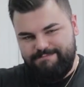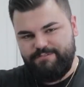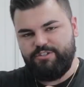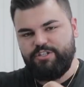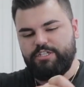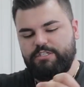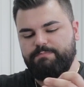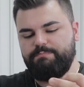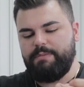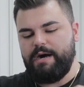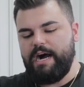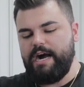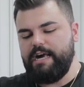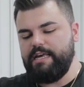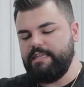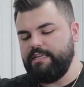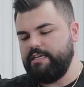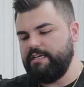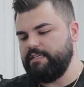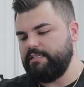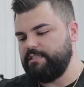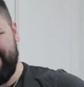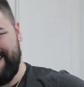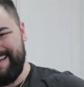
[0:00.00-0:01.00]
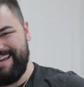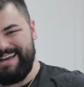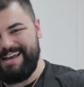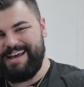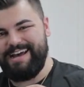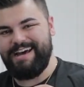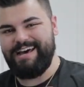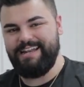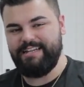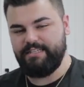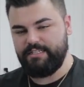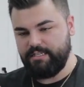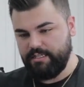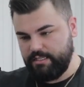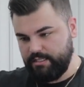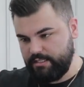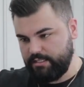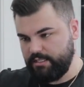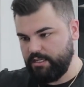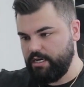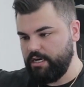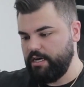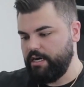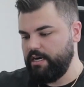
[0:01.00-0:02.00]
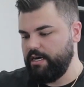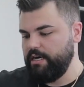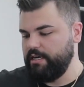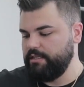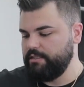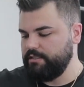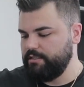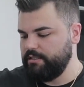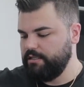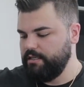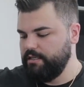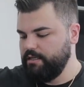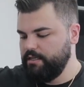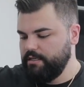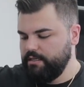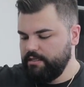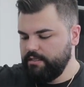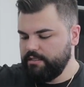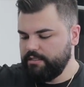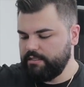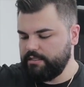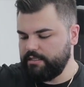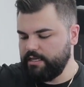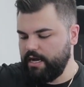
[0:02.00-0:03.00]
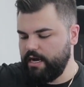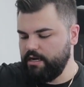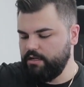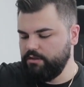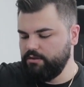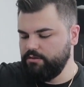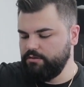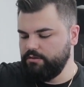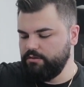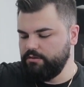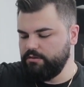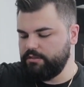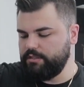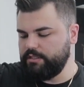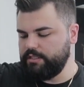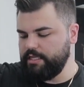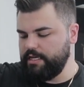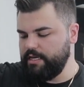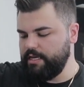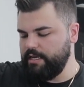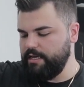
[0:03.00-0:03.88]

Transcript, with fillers: Just buy this, add it to the sauce. Salute.